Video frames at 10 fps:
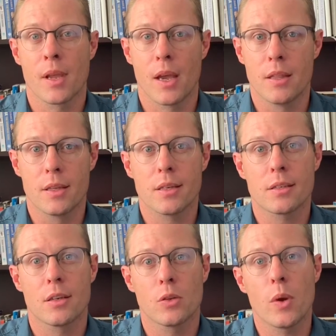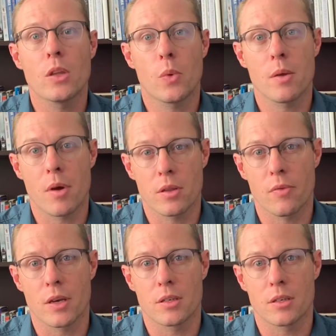In this 2020
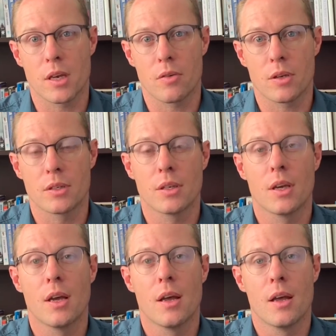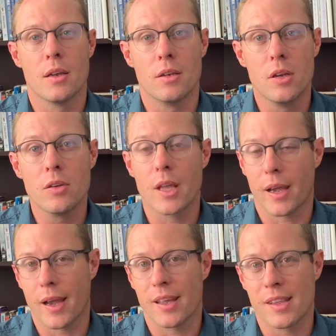motivation series, New
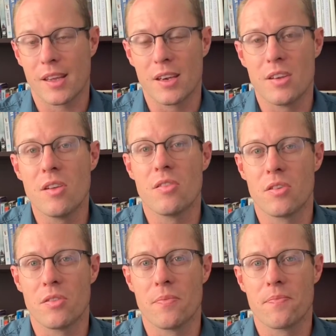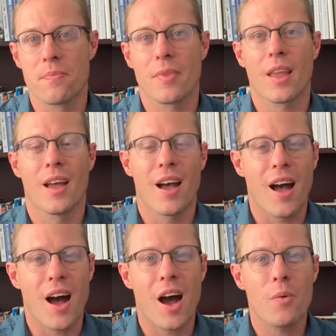Decade, New You,
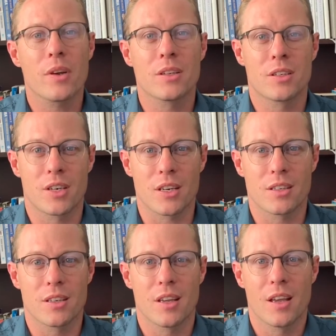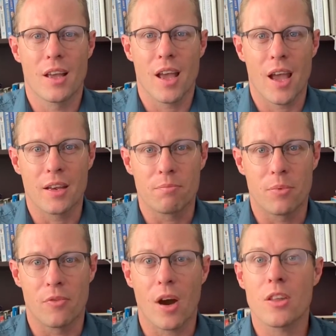I want to suggest and
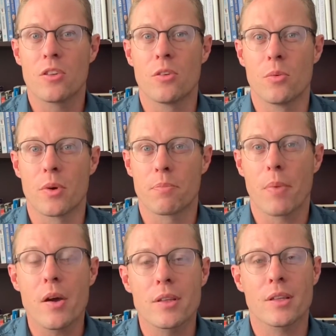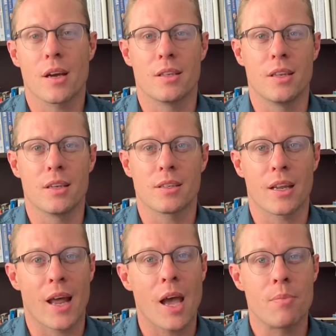provide you with potent ideas
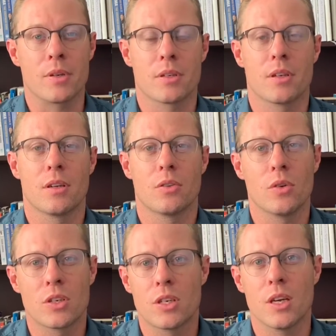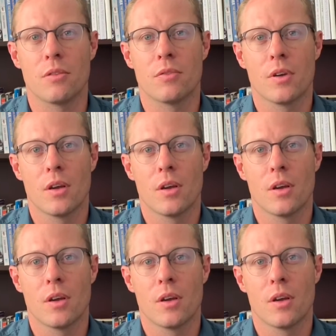and habits to achieve